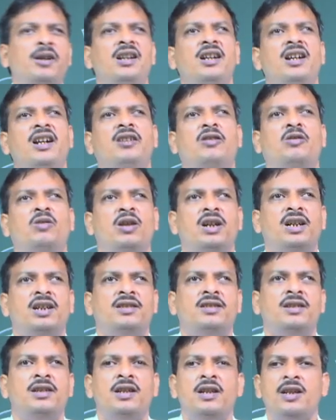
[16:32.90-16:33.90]
in electronics.
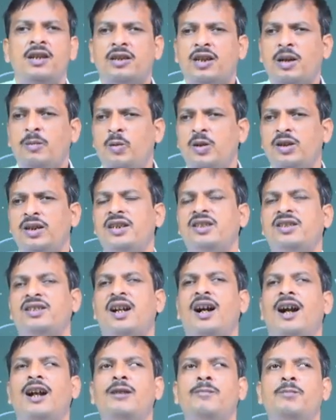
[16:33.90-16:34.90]
Suppose I
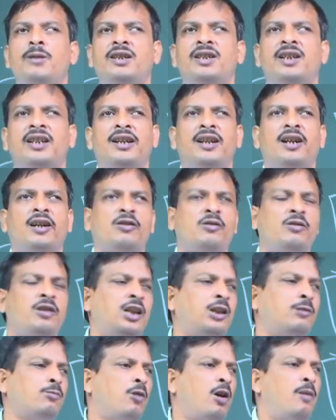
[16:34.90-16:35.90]
start basic
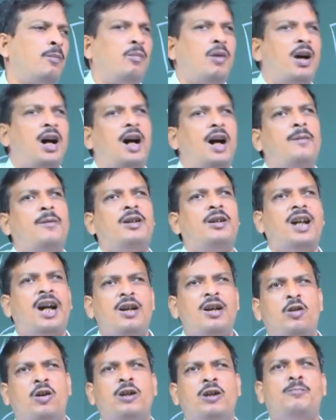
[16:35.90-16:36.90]
electronics from bulb,
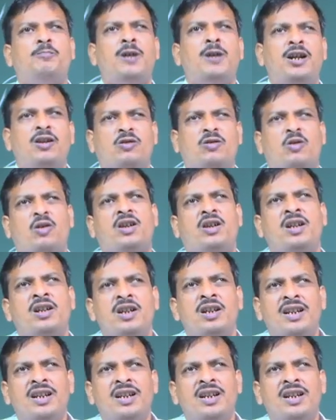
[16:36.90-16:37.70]
diode, pentode,